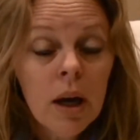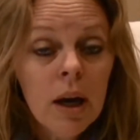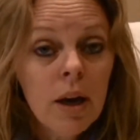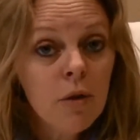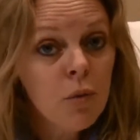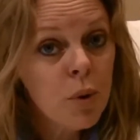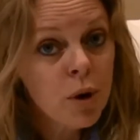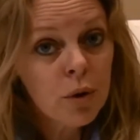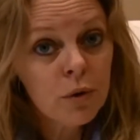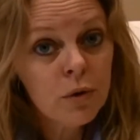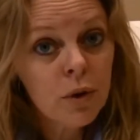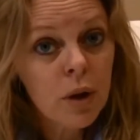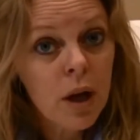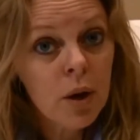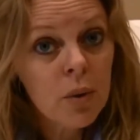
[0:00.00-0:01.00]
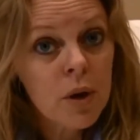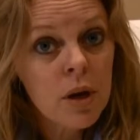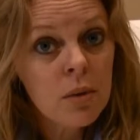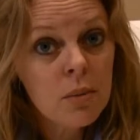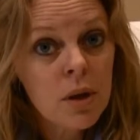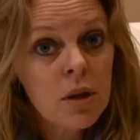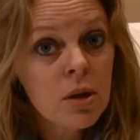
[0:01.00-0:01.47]
If we don't feel like we
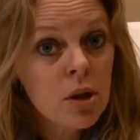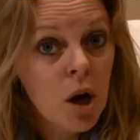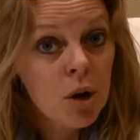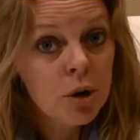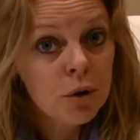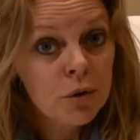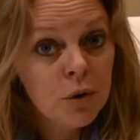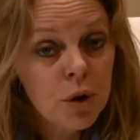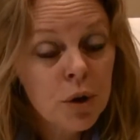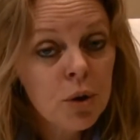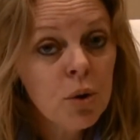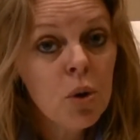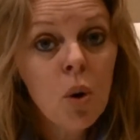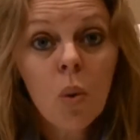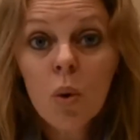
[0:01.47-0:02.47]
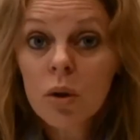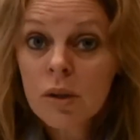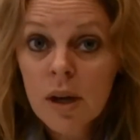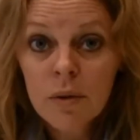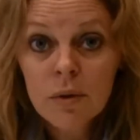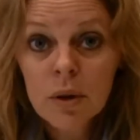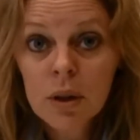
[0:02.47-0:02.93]
can be the doctor for you, we'll
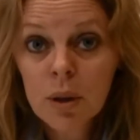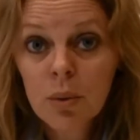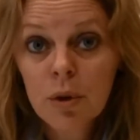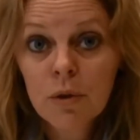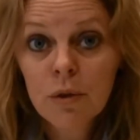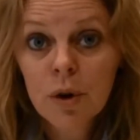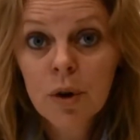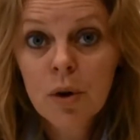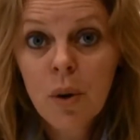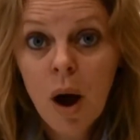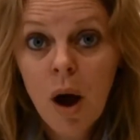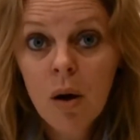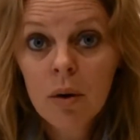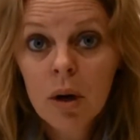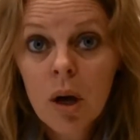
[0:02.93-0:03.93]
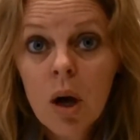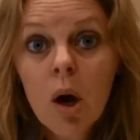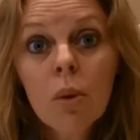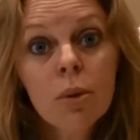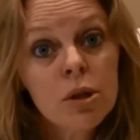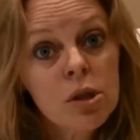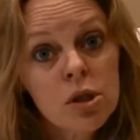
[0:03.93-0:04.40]
definitely refer you out.
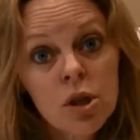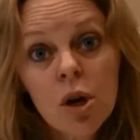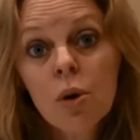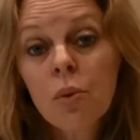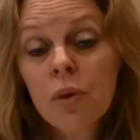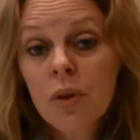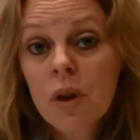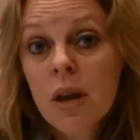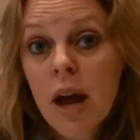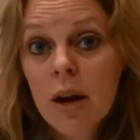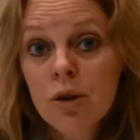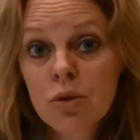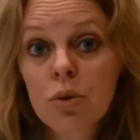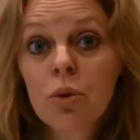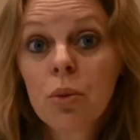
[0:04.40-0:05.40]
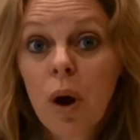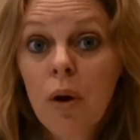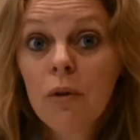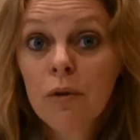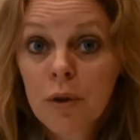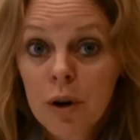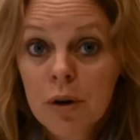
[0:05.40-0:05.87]
But start with the natural route
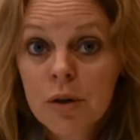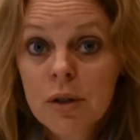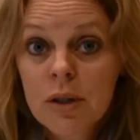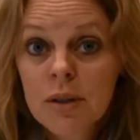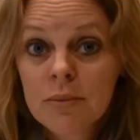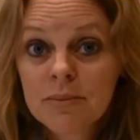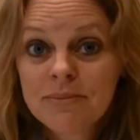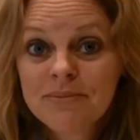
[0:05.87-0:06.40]
first.